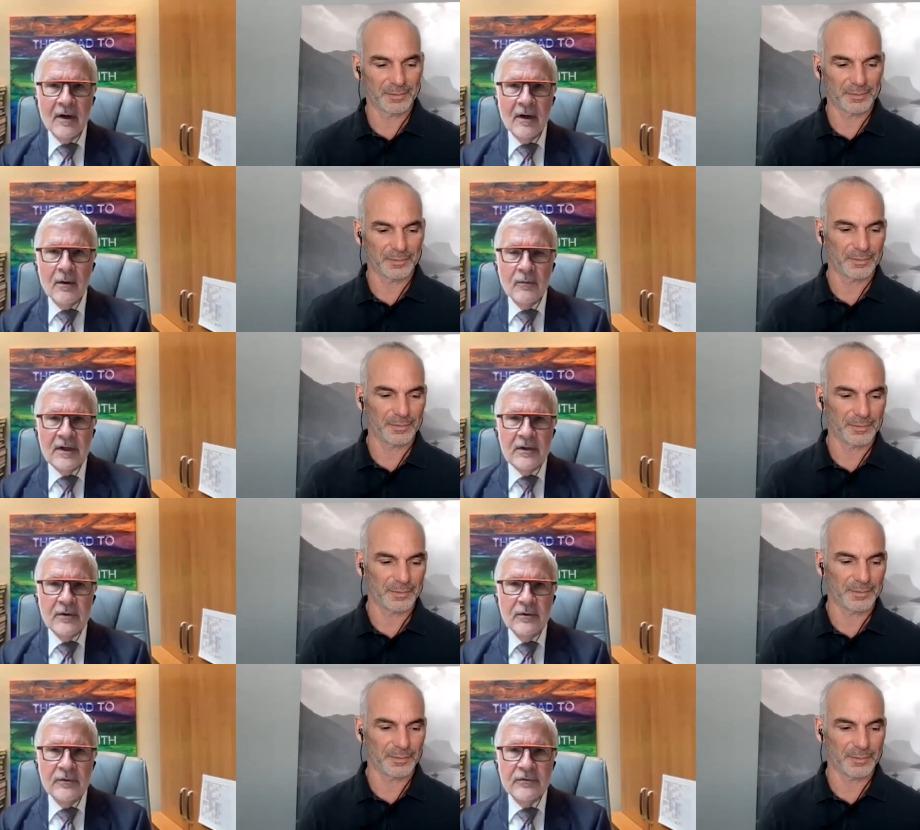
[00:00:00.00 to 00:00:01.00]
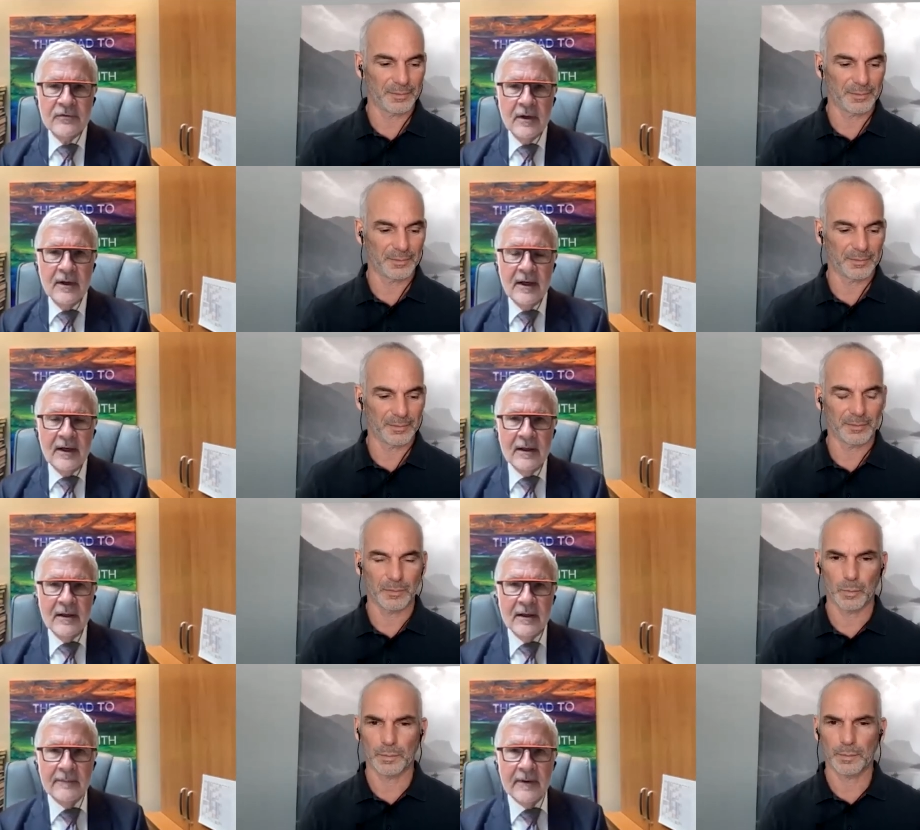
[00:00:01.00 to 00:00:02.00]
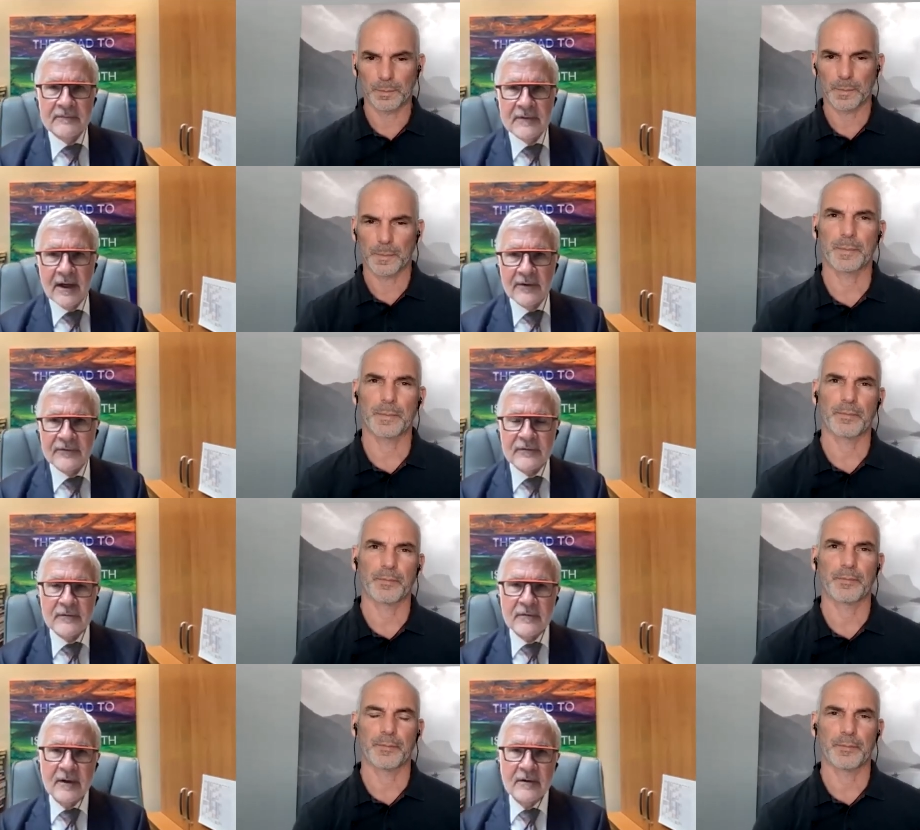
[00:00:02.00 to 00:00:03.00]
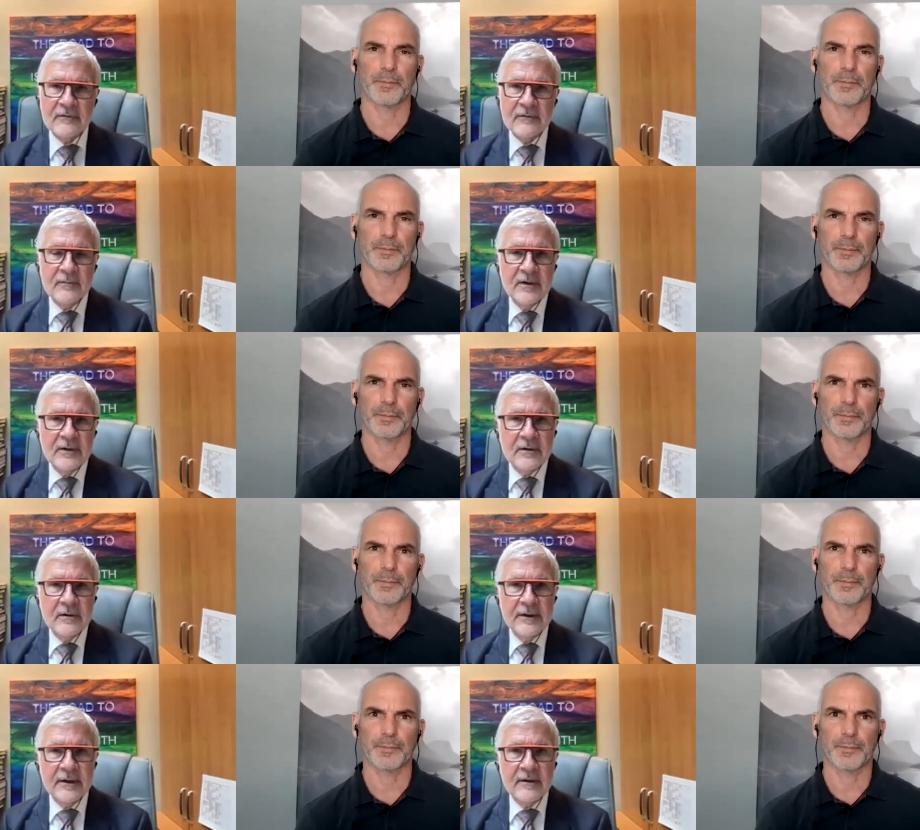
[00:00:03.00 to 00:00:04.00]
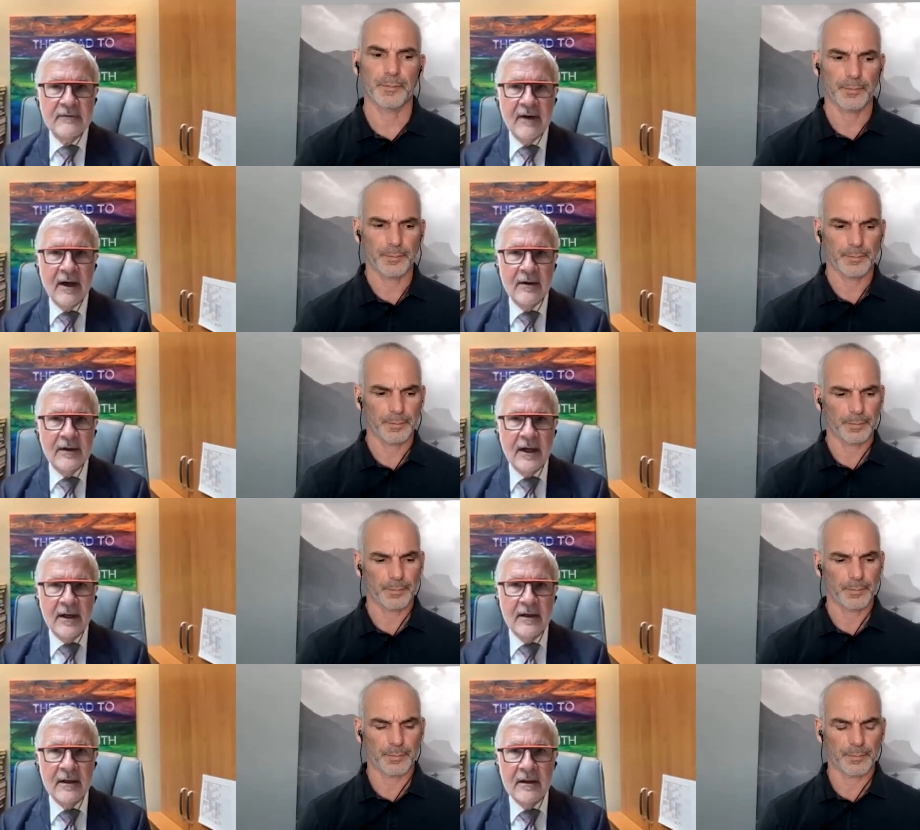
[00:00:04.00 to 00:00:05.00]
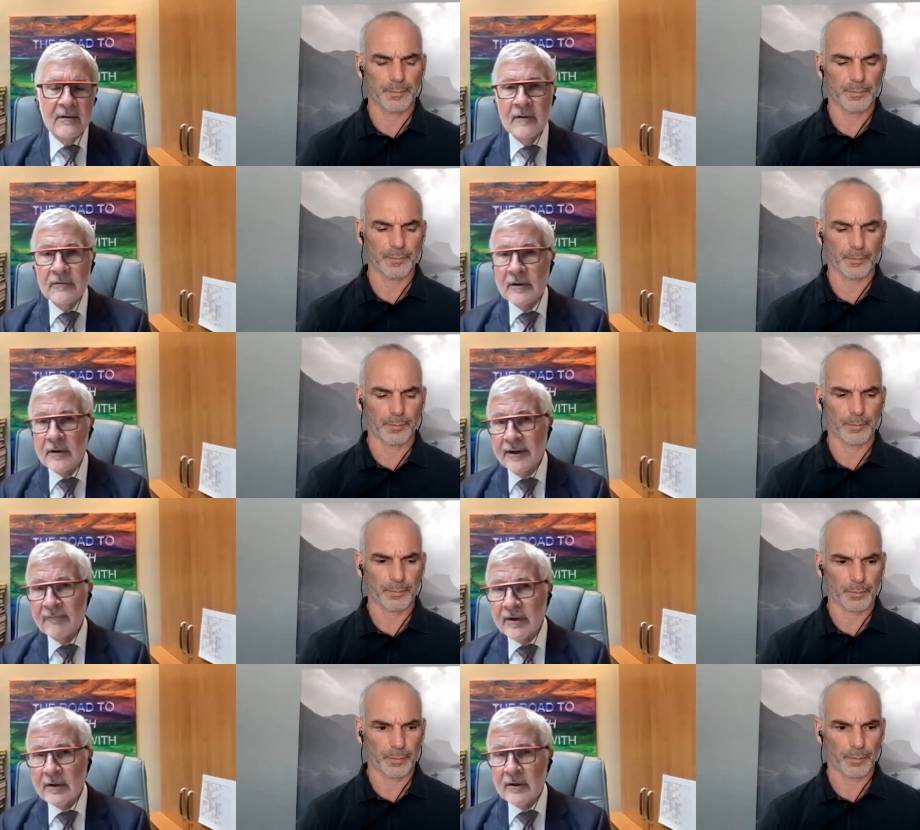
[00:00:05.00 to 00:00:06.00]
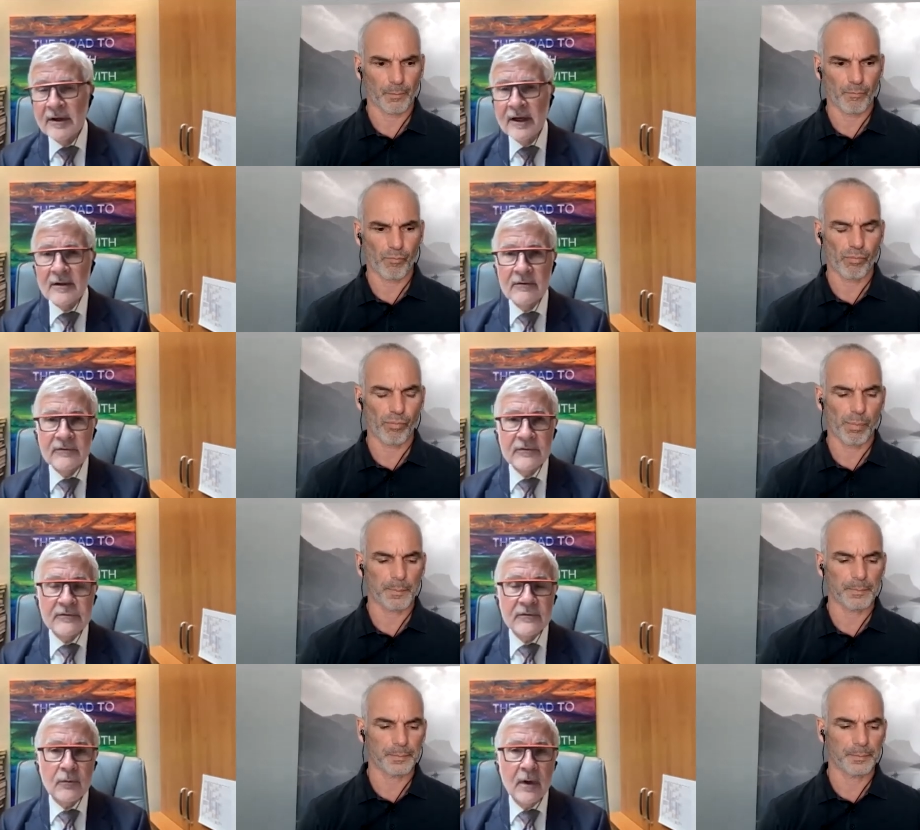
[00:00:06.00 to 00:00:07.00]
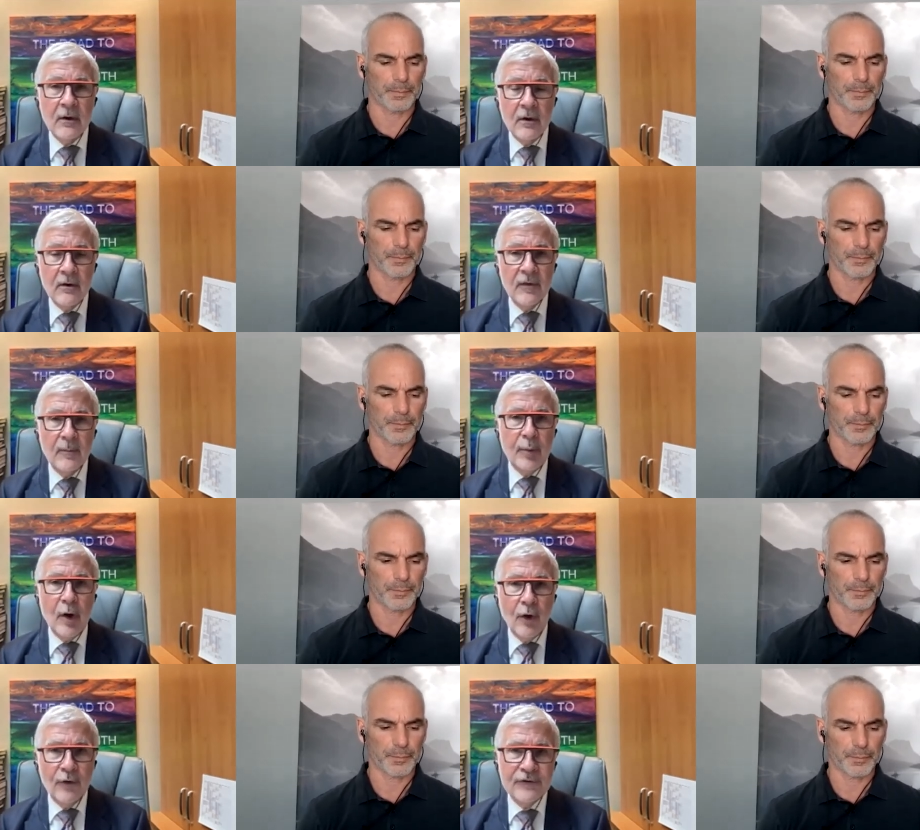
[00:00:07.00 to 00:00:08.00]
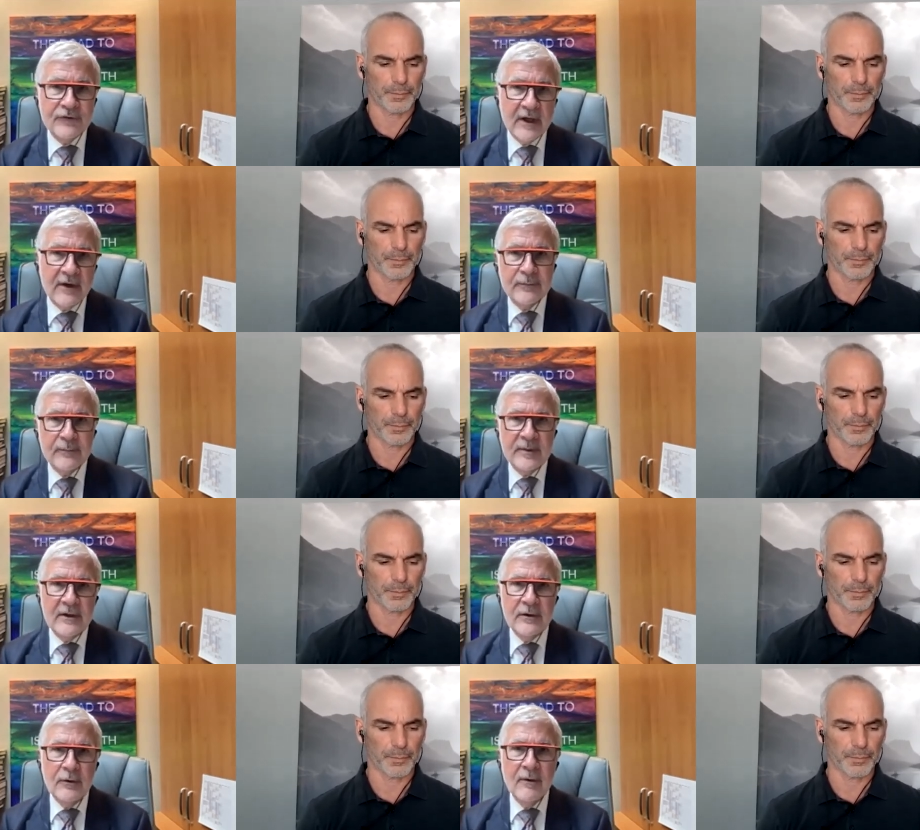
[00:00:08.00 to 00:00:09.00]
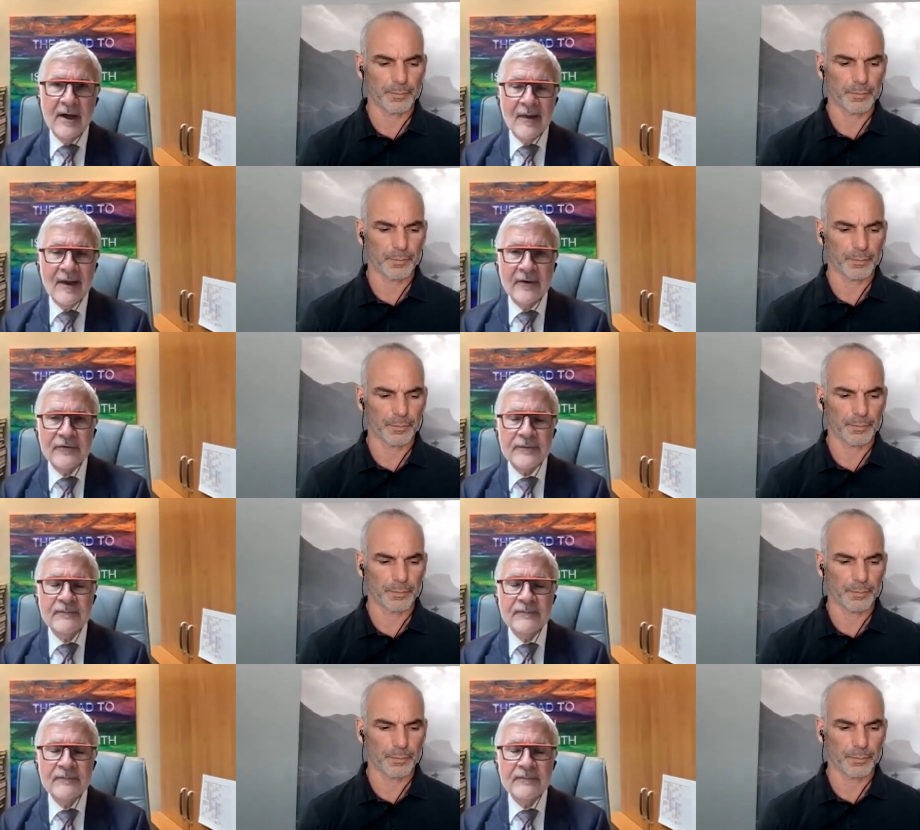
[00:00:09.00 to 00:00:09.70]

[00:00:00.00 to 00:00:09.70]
Speaker 1: uh, we use a, a, test that's been clinically validated that the clinic, clinic uses as well called the PULSE test, P U L S.